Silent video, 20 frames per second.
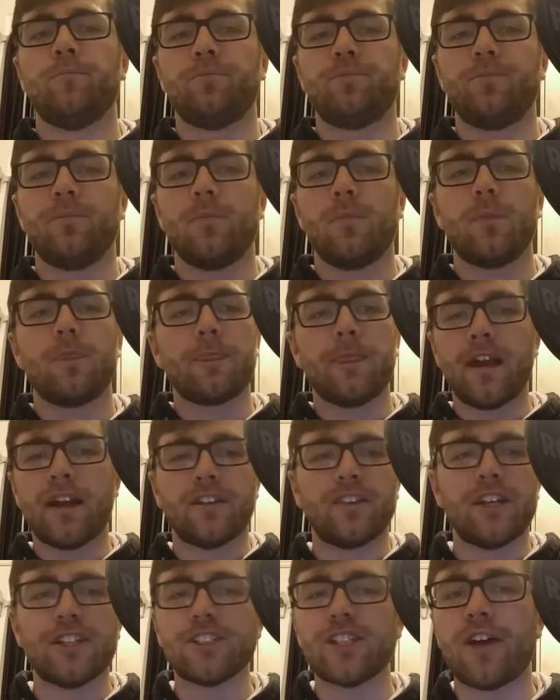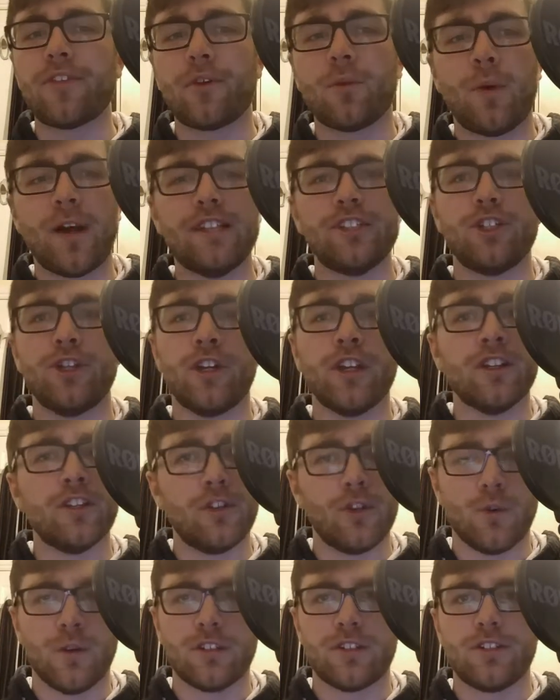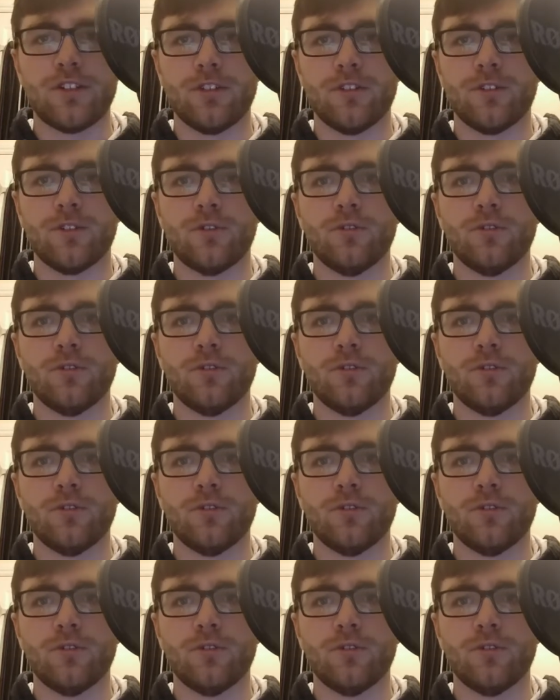There's other ways you can do it to